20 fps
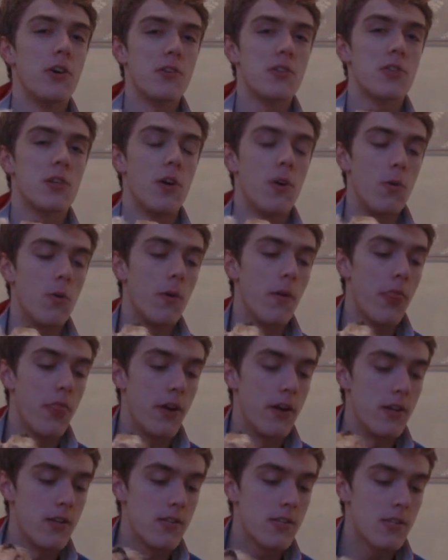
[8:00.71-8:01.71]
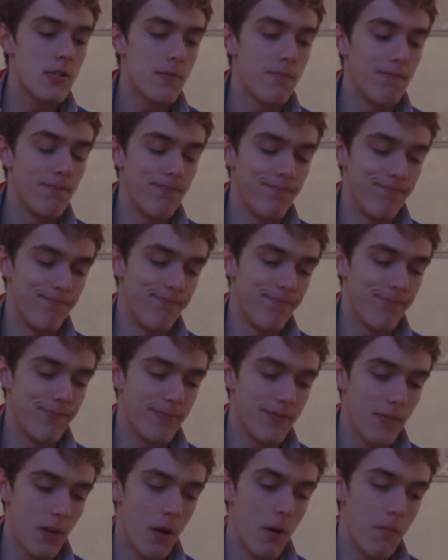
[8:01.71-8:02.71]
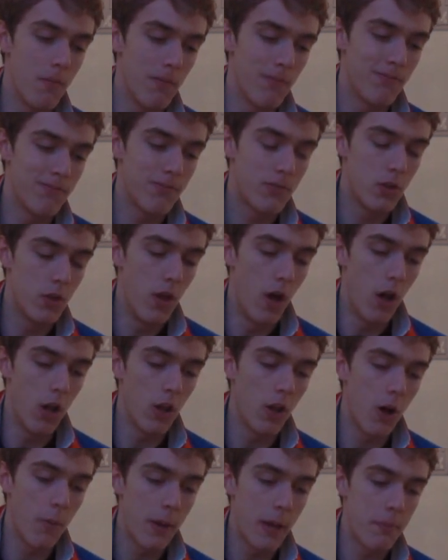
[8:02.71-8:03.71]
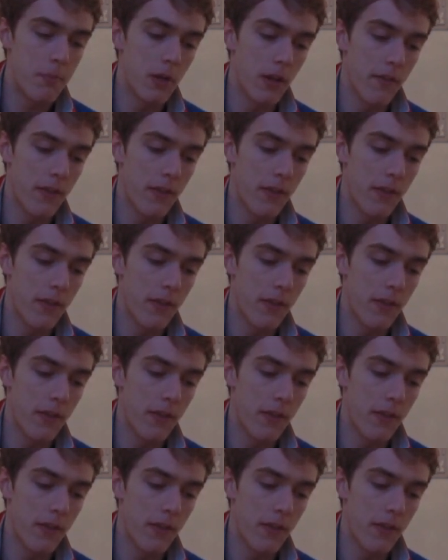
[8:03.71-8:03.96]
or so that a lot of people,